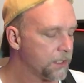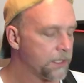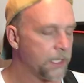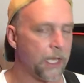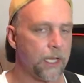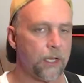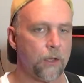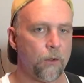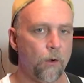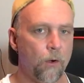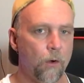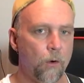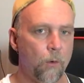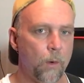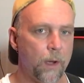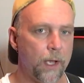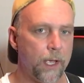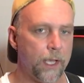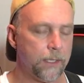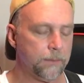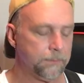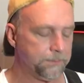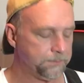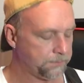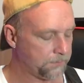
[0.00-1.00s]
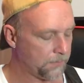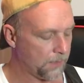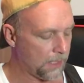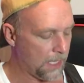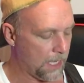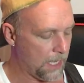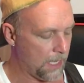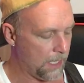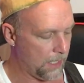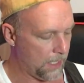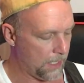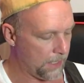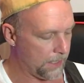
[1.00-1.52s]
they go away,
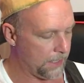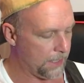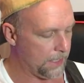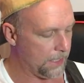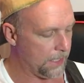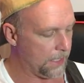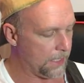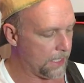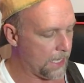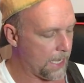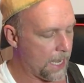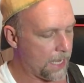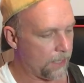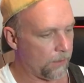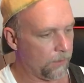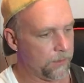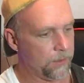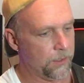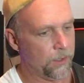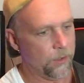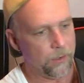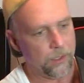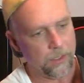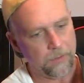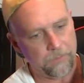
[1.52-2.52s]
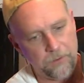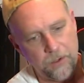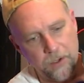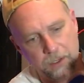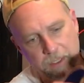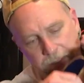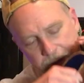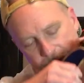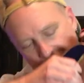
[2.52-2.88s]
again, I don't know if you can